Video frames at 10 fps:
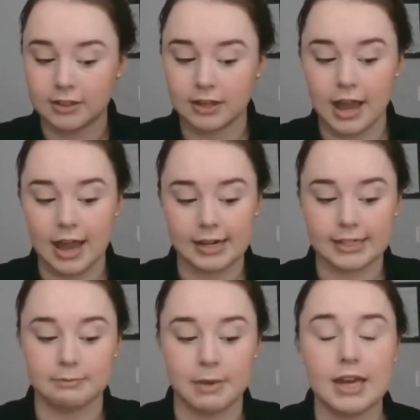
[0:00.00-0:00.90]
and it's
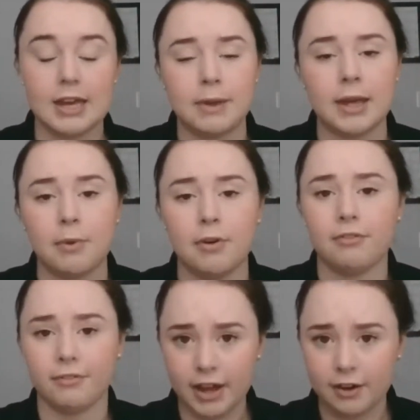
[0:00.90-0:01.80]
making people
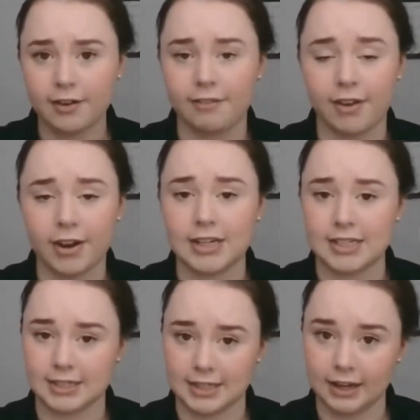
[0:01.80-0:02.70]
very, very
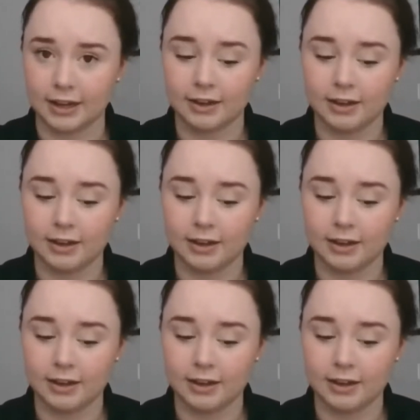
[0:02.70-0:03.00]
sick.